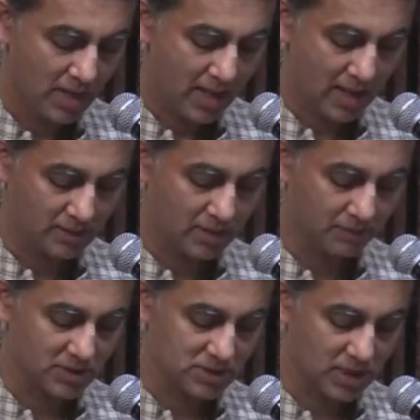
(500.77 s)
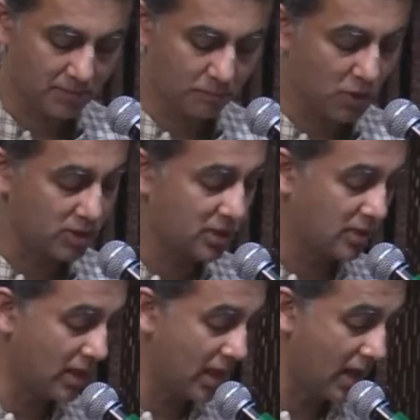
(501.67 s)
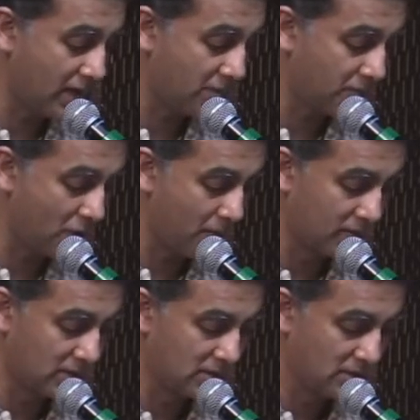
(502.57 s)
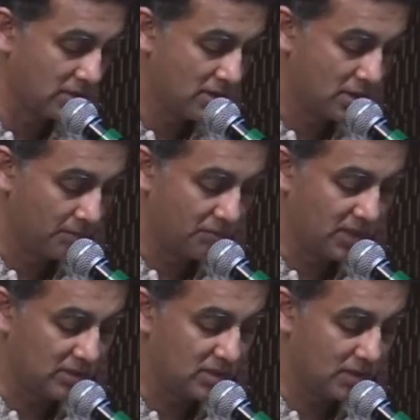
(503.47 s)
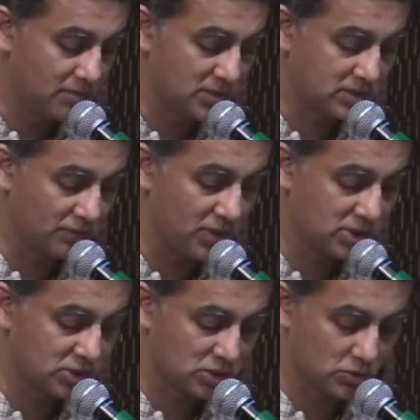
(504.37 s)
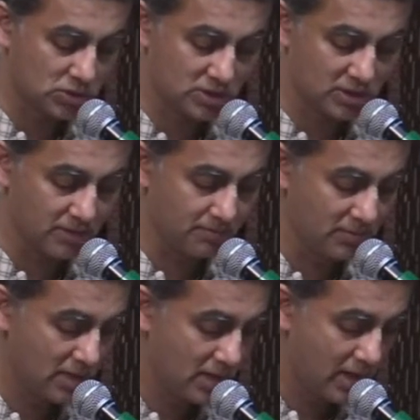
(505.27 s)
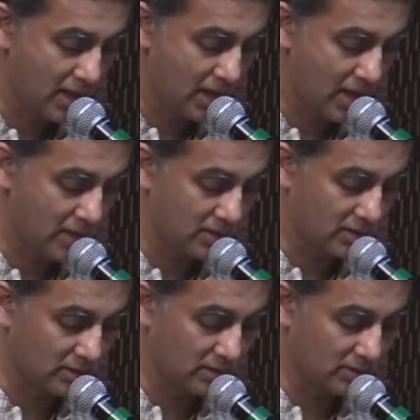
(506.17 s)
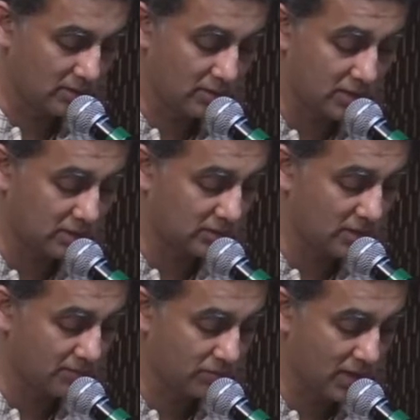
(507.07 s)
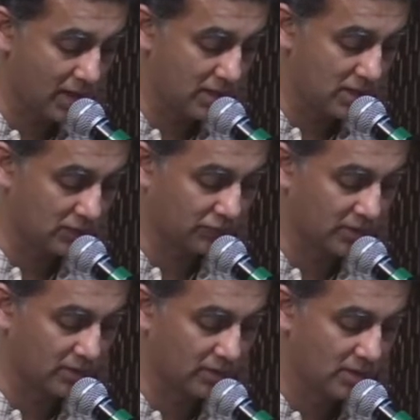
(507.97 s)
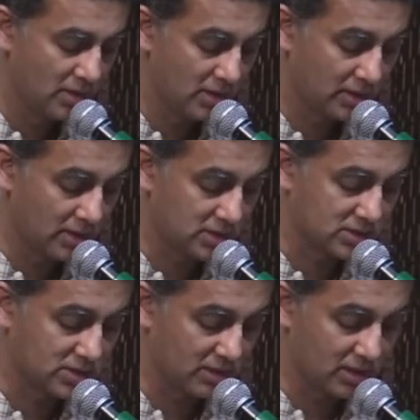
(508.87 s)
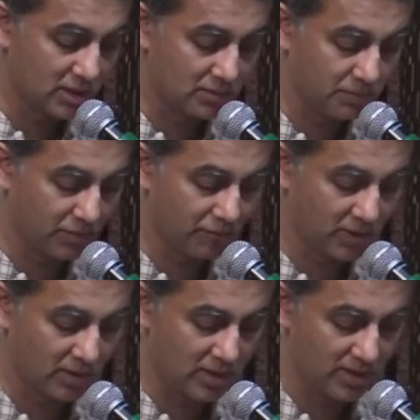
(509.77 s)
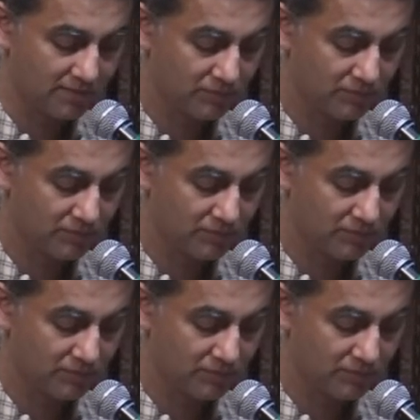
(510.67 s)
and the nipples are pointed and prominent. Beneath them is a waist so slim and that a thumb and index finger can circle it perfectly.